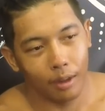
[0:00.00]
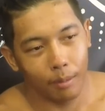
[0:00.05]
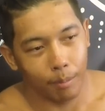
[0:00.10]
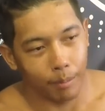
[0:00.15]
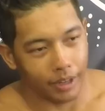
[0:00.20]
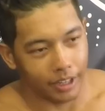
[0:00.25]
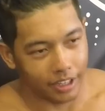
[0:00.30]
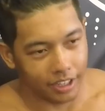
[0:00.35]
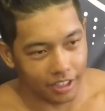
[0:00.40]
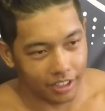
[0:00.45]

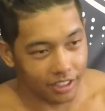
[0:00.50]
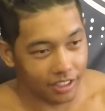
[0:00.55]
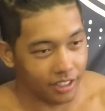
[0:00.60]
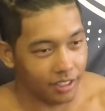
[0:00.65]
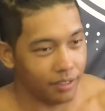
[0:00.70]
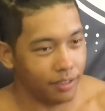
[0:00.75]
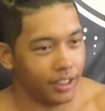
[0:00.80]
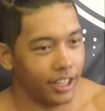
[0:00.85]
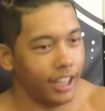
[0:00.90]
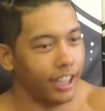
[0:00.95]
my cousin
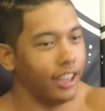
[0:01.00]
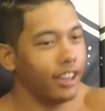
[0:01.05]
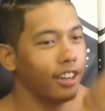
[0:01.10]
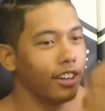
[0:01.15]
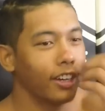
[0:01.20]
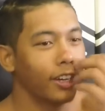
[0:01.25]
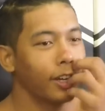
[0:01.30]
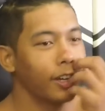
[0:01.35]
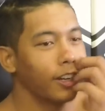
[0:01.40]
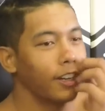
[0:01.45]

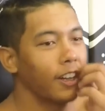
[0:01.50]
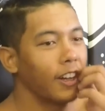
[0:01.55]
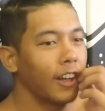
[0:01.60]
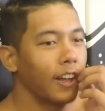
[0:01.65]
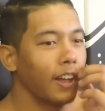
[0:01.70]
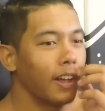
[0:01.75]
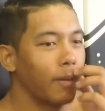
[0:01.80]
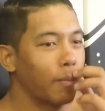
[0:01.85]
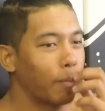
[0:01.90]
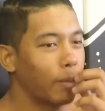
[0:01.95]
Nevaeh,
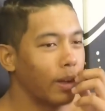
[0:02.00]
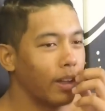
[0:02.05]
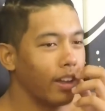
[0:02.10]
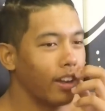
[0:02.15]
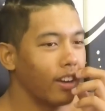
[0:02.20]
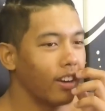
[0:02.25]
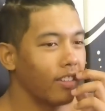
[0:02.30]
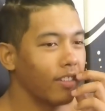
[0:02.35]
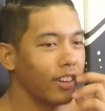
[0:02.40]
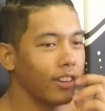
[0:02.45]

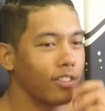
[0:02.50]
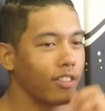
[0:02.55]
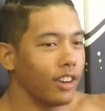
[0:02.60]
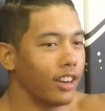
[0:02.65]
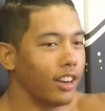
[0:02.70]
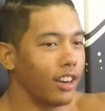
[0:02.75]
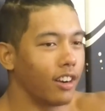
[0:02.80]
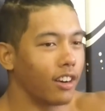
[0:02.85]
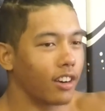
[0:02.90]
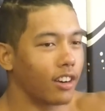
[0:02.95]
my
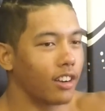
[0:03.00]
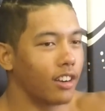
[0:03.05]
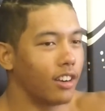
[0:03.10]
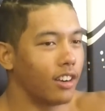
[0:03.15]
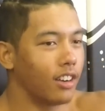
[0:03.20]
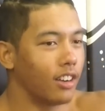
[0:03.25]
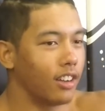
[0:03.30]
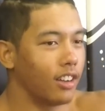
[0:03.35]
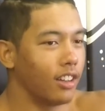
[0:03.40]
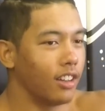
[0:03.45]
friend Eric
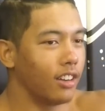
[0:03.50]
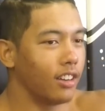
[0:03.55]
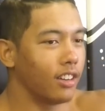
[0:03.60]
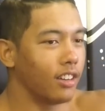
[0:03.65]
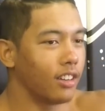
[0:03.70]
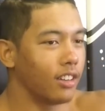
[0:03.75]
Hahn,